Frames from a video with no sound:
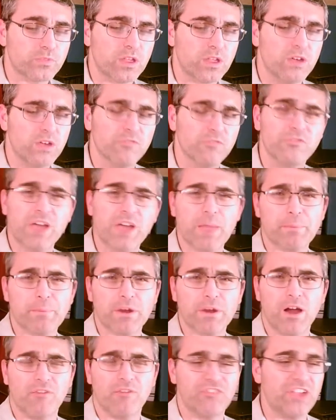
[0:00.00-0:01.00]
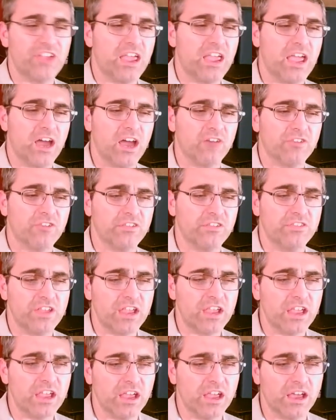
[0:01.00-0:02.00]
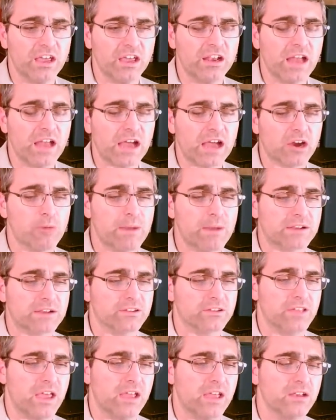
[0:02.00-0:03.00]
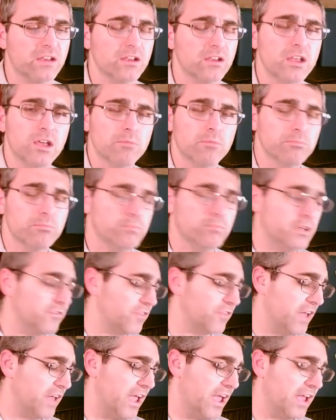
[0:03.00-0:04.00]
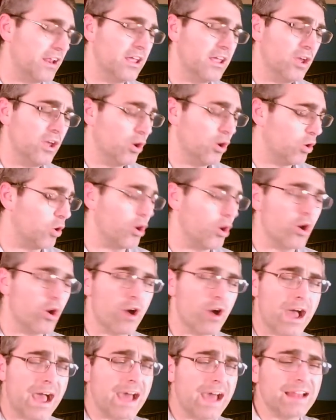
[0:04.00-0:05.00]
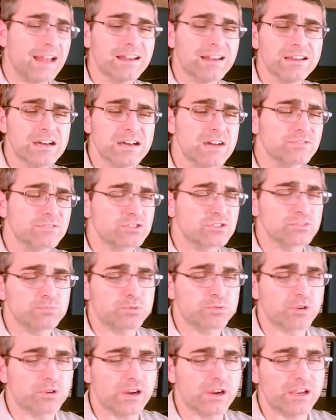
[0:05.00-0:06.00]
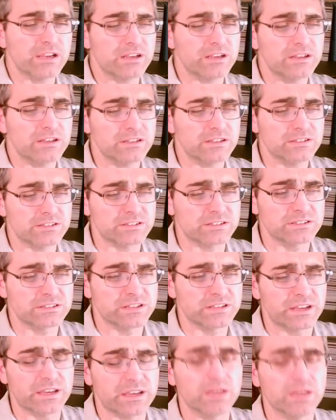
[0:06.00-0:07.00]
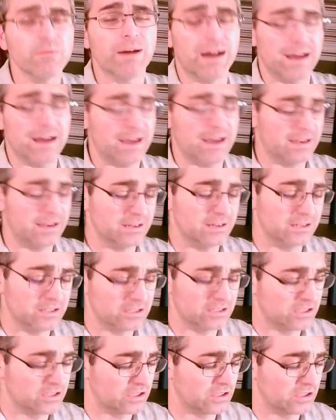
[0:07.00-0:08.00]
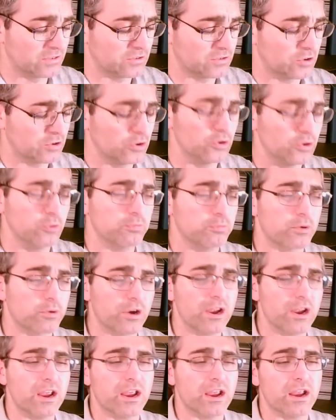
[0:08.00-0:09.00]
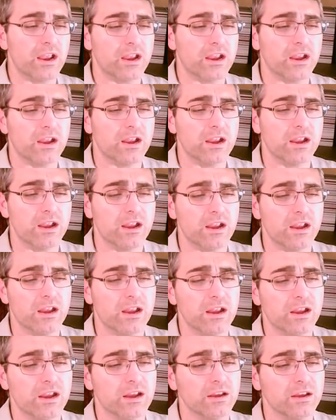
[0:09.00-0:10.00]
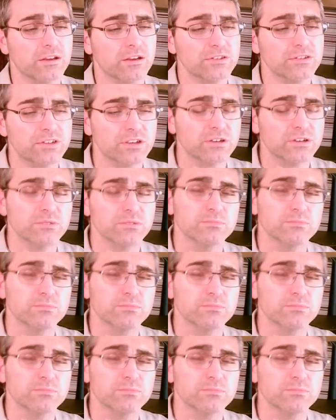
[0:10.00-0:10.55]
vamping off the F, and then I go back to that B flat. Oh, I love to praise His name. I love to praise Him.